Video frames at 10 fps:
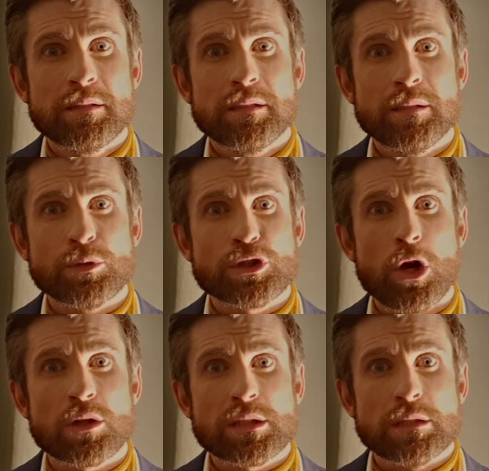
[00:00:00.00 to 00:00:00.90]
It was
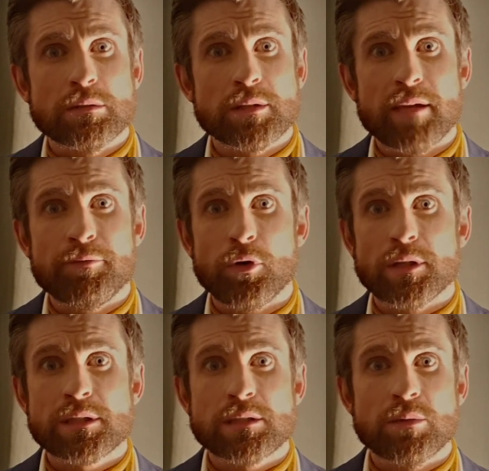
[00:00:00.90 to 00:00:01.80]
Toxie who gave
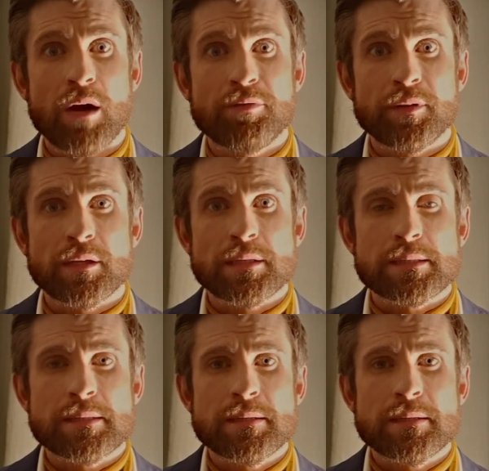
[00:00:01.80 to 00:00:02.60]
voice to our fears.